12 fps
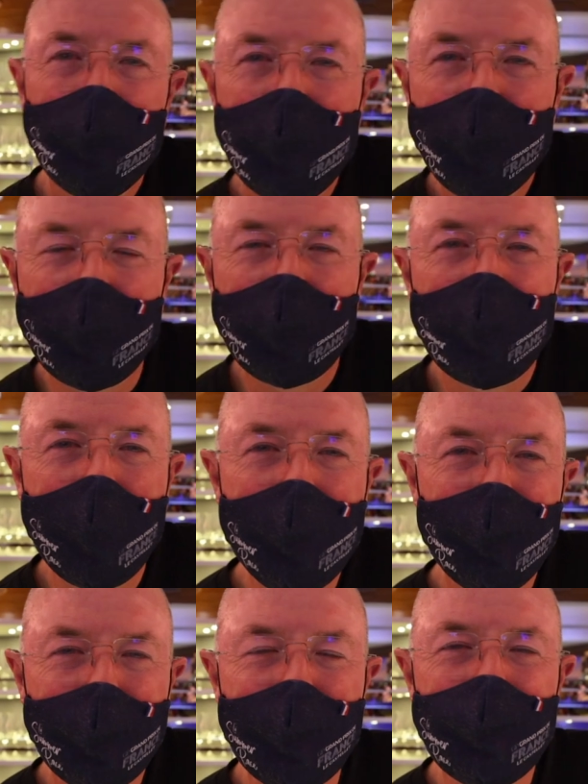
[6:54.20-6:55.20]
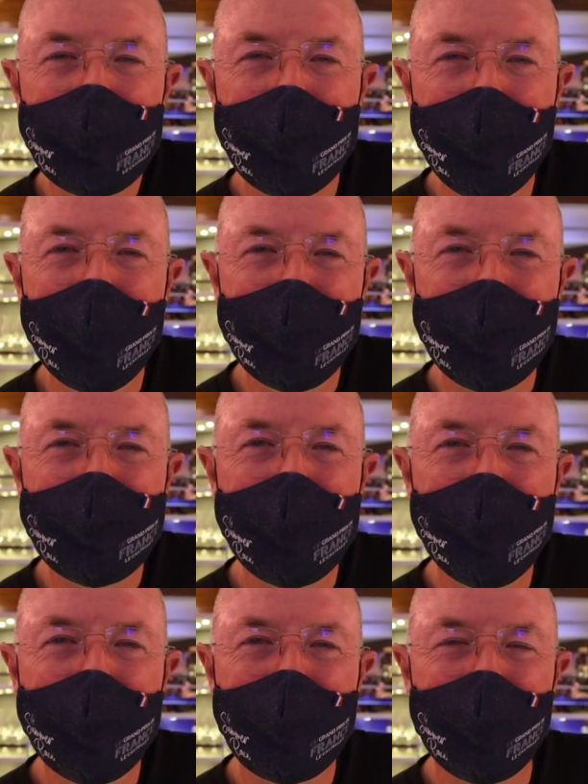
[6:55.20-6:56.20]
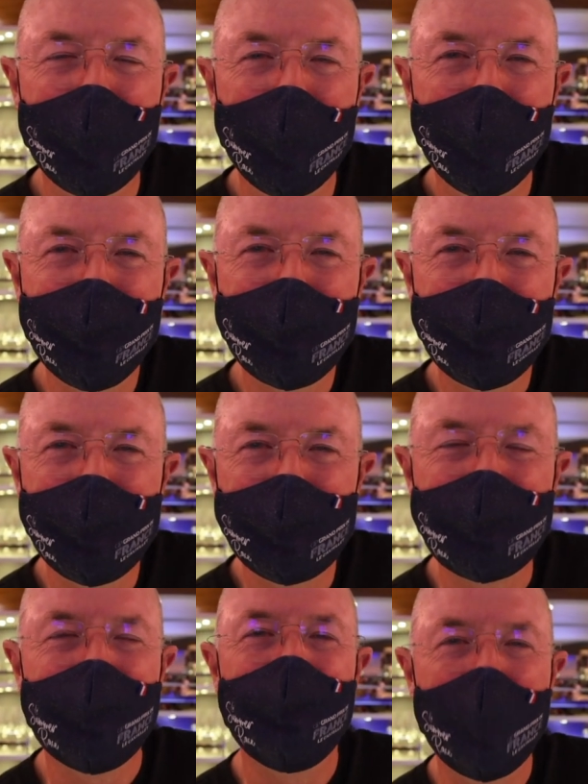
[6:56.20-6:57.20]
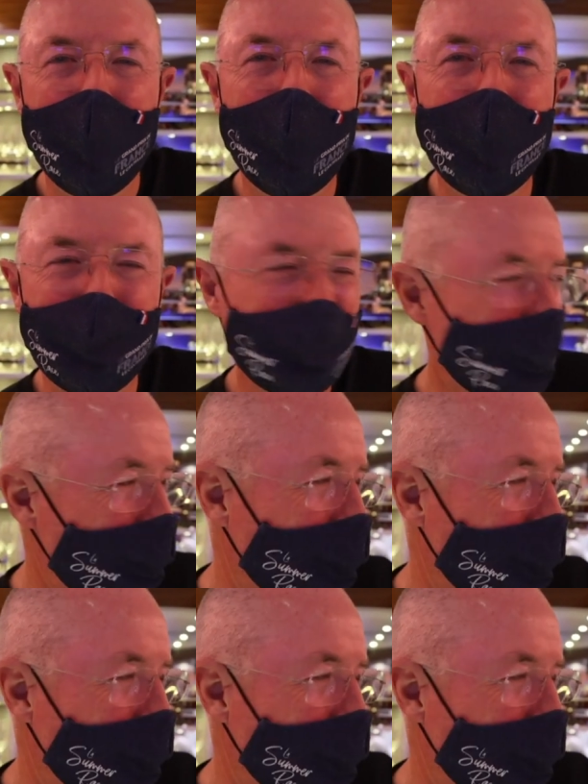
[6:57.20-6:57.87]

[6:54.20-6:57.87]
One of the great things about this aircraft is the bar that's